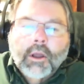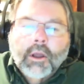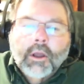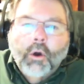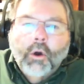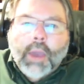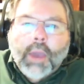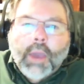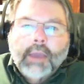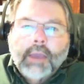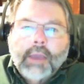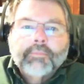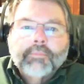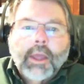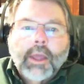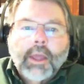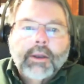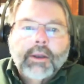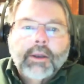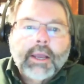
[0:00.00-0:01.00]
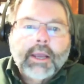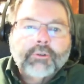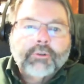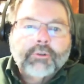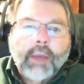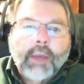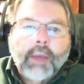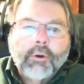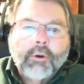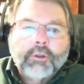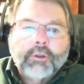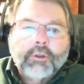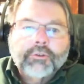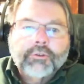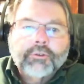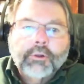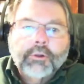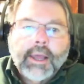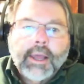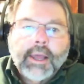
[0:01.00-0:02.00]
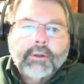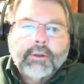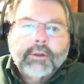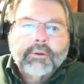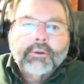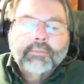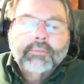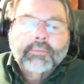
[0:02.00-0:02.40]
Okay, next I'm going to select